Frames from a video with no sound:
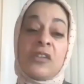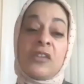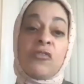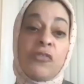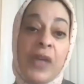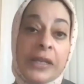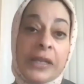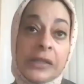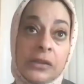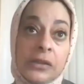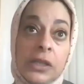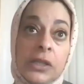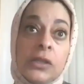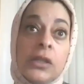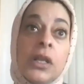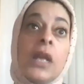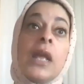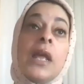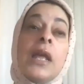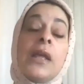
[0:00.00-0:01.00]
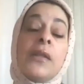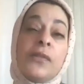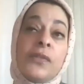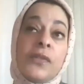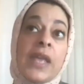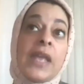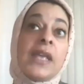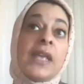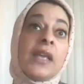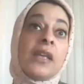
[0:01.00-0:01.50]
fentanyl,
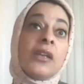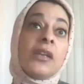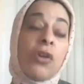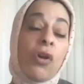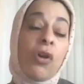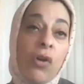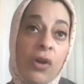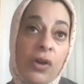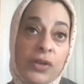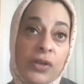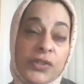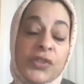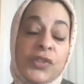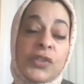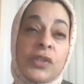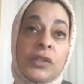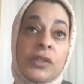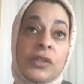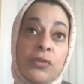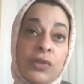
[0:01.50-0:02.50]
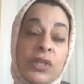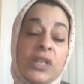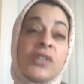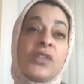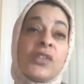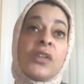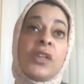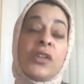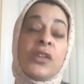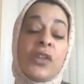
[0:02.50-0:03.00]
they can cause, the
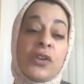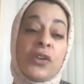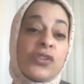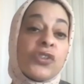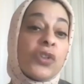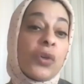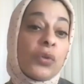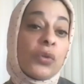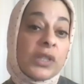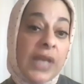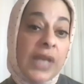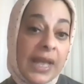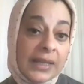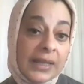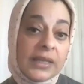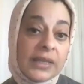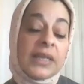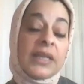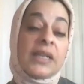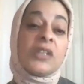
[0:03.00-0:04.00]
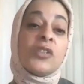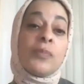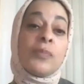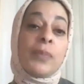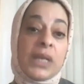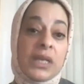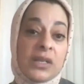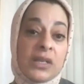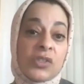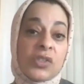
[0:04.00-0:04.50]
reason that they're so deadly is
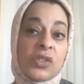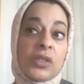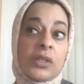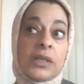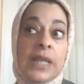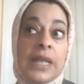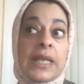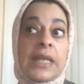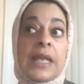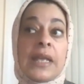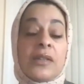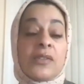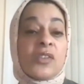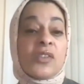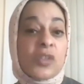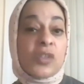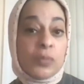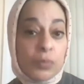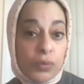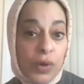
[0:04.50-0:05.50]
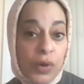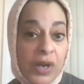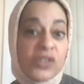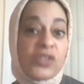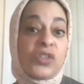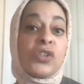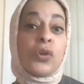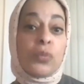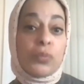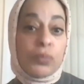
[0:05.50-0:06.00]
because they can
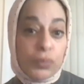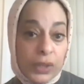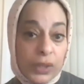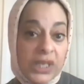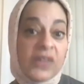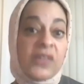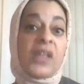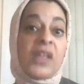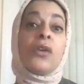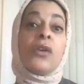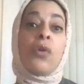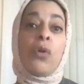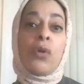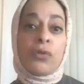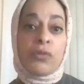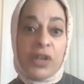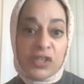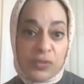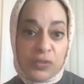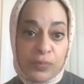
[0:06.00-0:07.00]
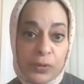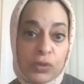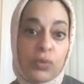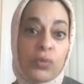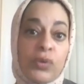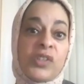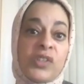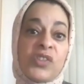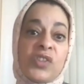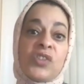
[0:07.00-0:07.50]
suppress your breathing or
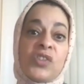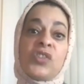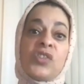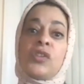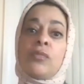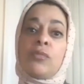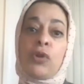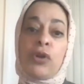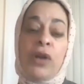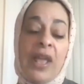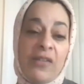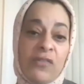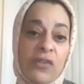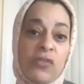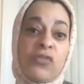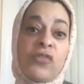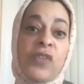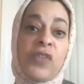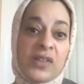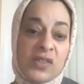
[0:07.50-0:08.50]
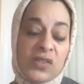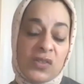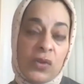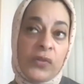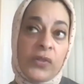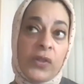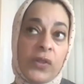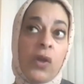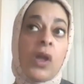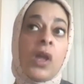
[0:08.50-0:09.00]
respiratory system or have effects
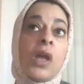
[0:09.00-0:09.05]
on the